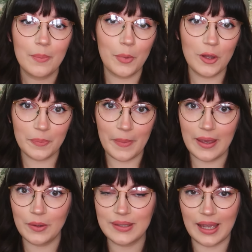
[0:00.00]
Both
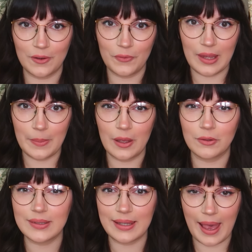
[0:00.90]
males and
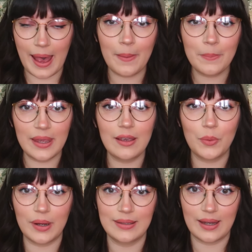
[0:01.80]
females can be quite